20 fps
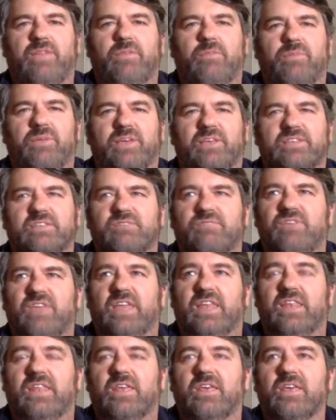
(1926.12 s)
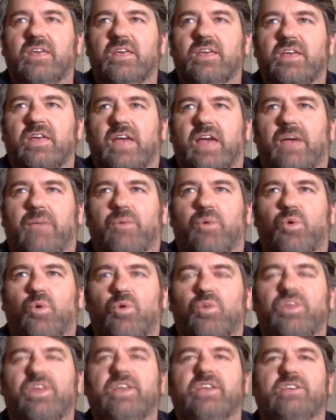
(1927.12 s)
brand, the biggest event, um,
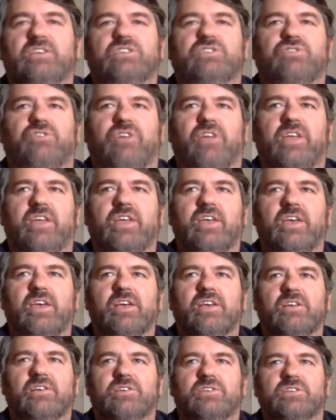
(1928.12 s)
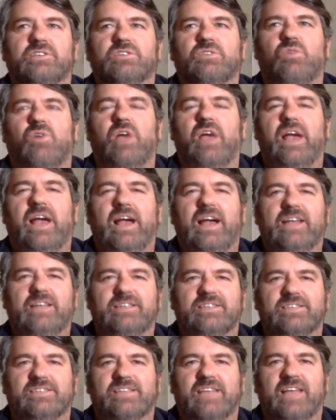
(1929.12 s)
all the history, because it's quite
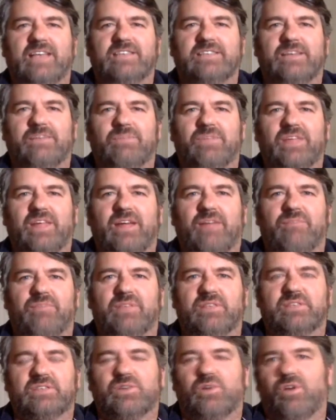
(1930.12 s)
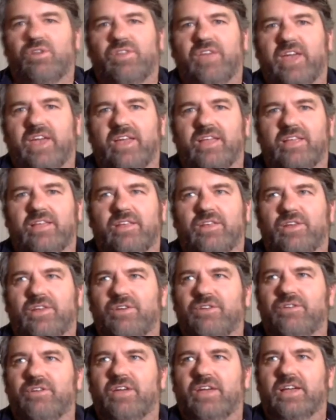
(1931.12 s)
hard to start something up that's got that. You
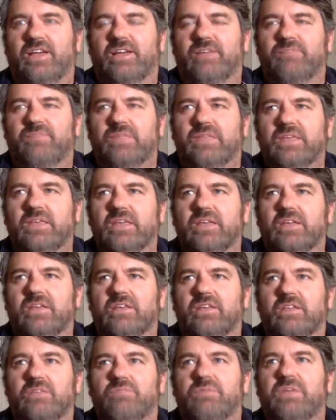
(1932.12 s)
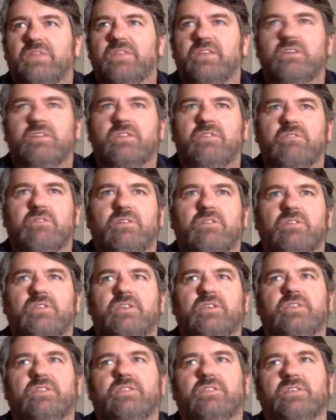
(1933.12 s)
know, um, mm. there there, there
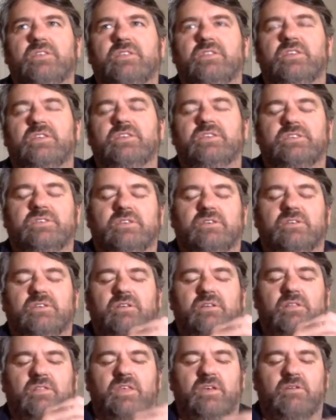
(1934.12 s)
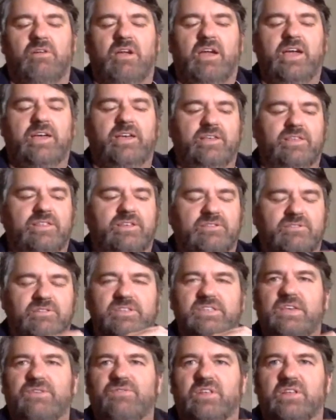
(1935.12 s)
there there's there are there
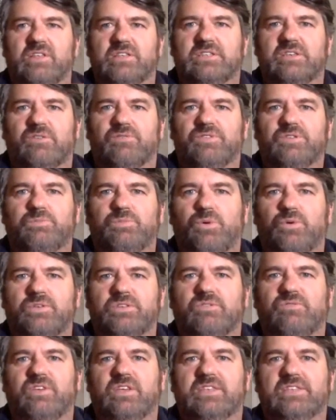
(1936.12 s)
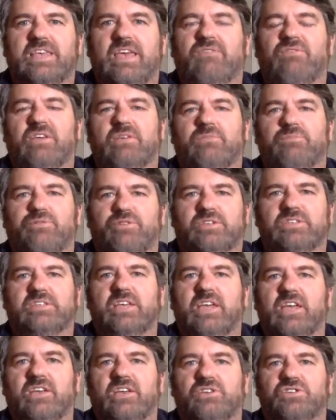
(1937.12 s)
is evidence of sports events having
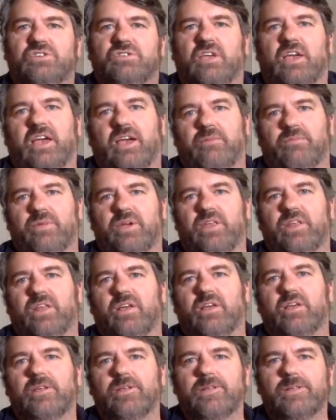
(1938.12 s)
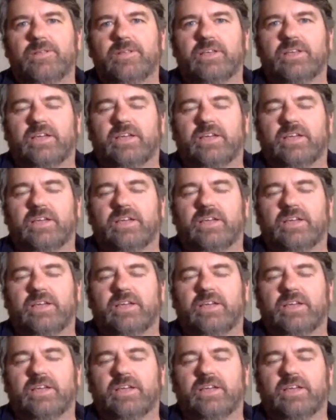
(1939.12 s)
prestige um, in a